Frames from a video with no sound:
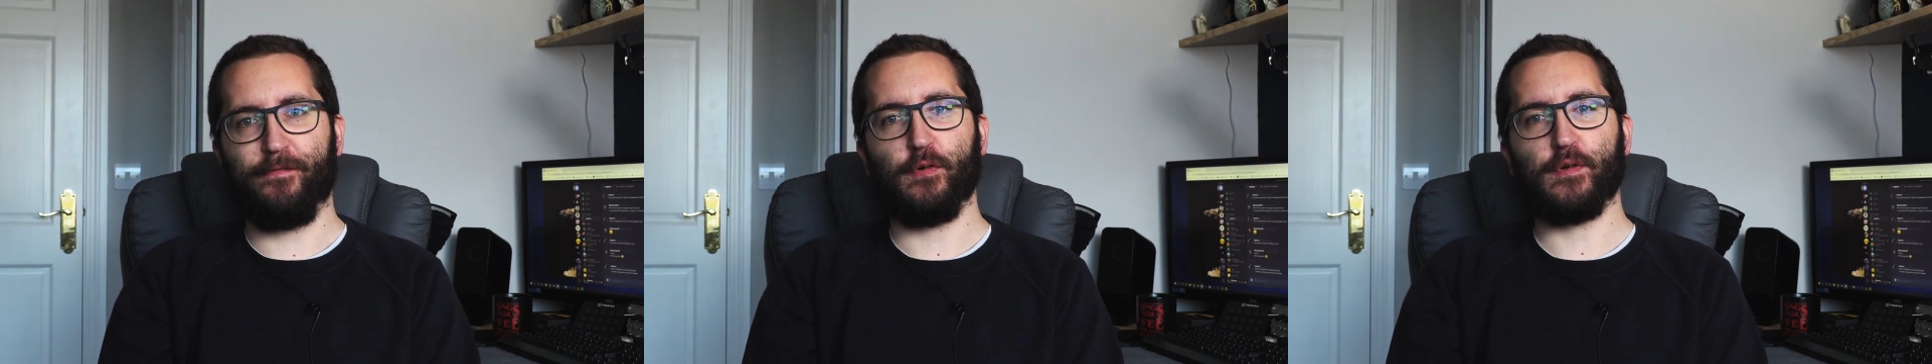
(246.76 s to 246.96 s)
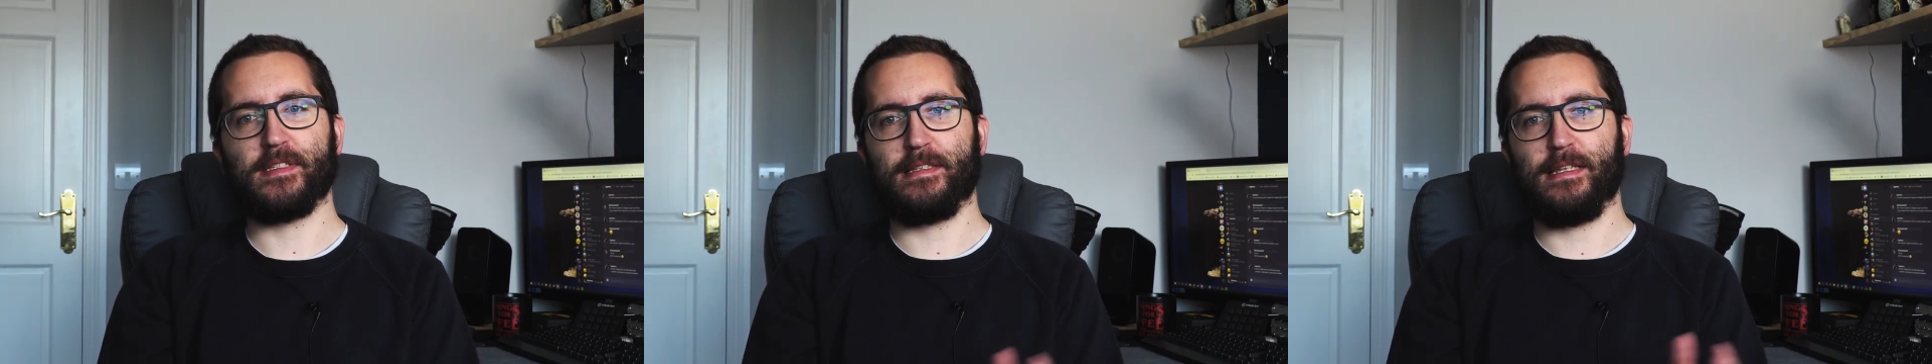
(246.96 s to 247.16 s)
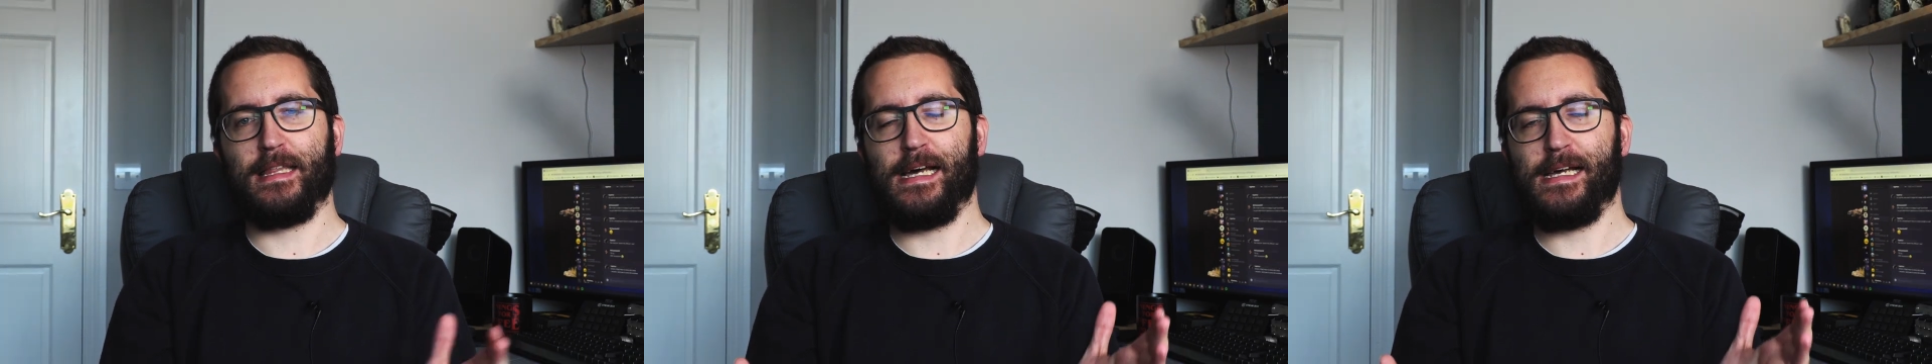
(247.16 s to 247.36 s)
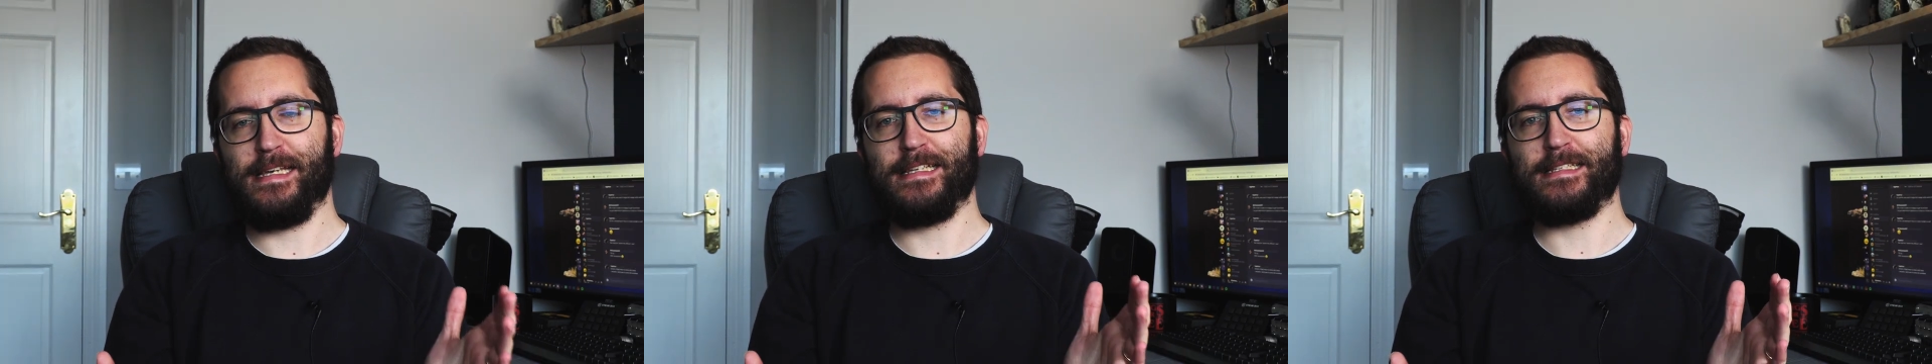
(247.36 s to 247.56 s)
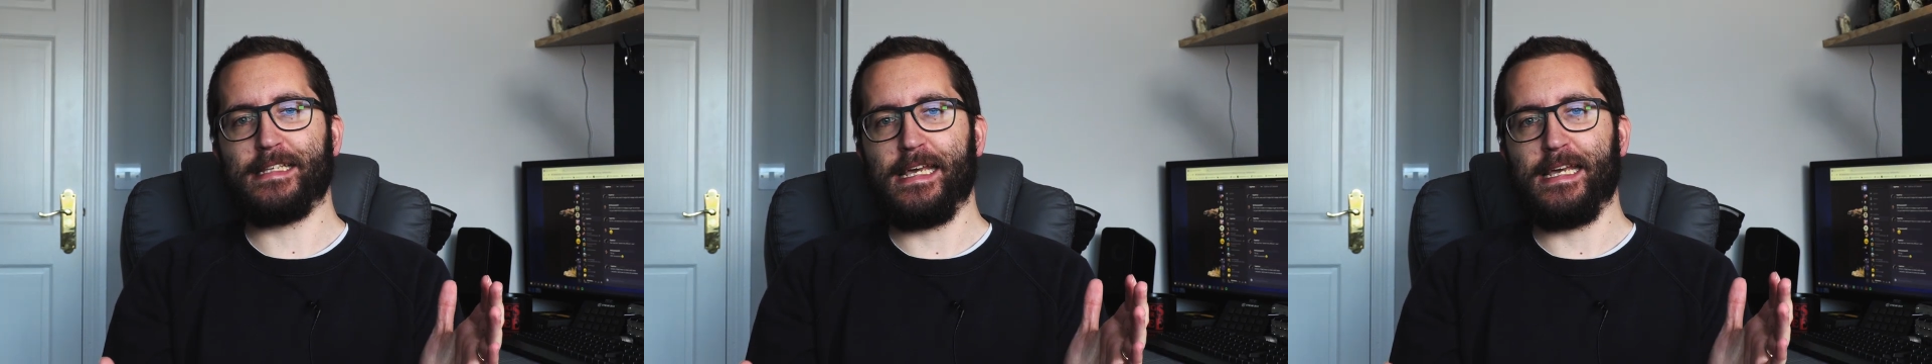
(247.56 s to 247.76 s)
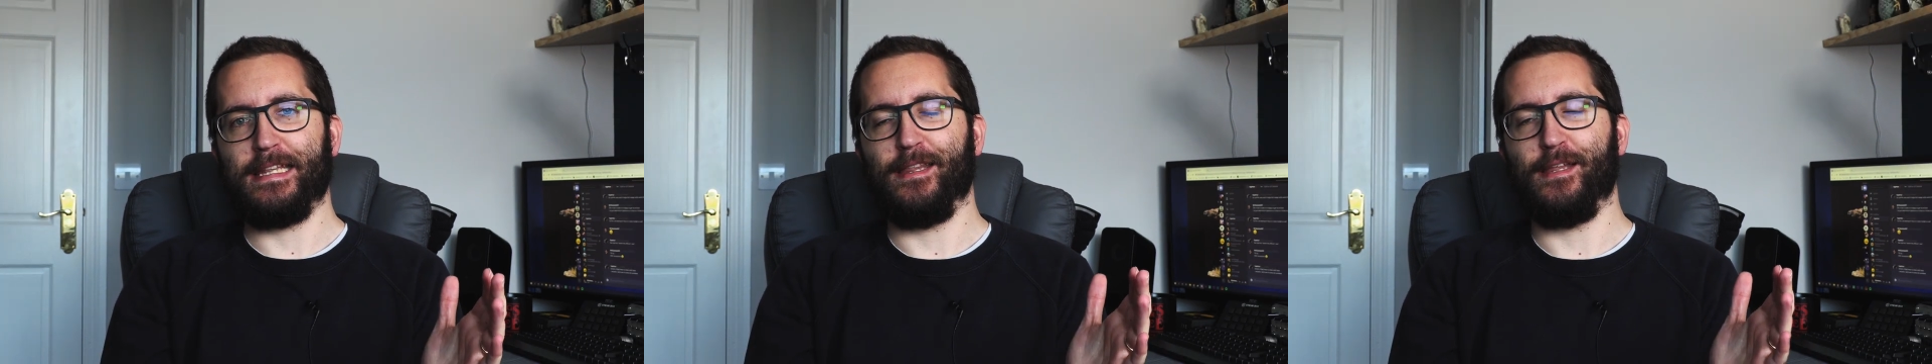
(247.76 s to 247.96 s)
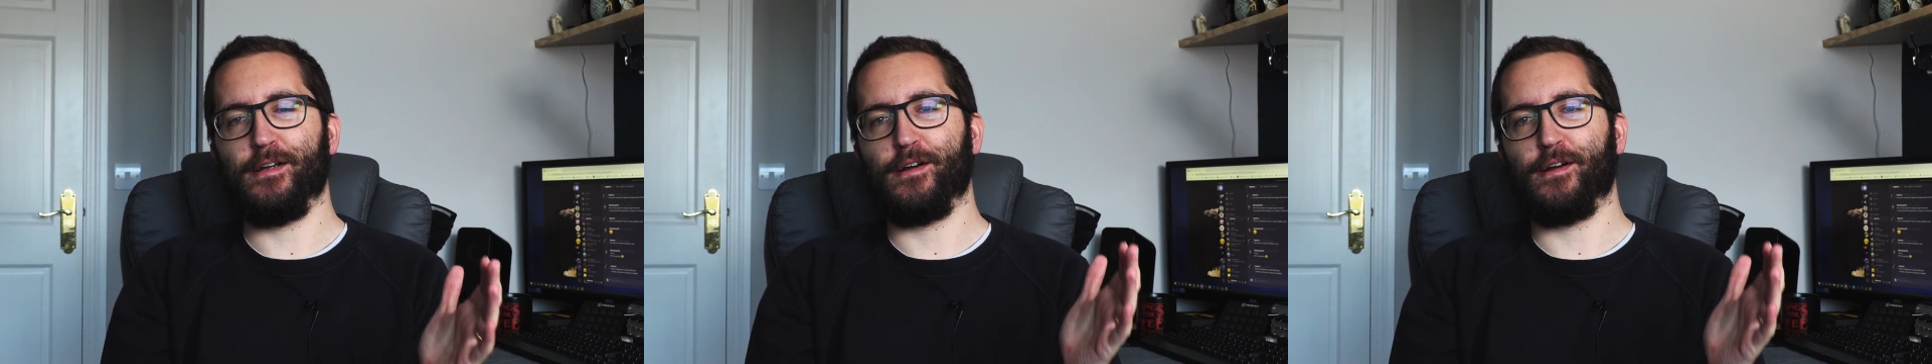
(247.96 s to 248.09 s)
and folks, that is it.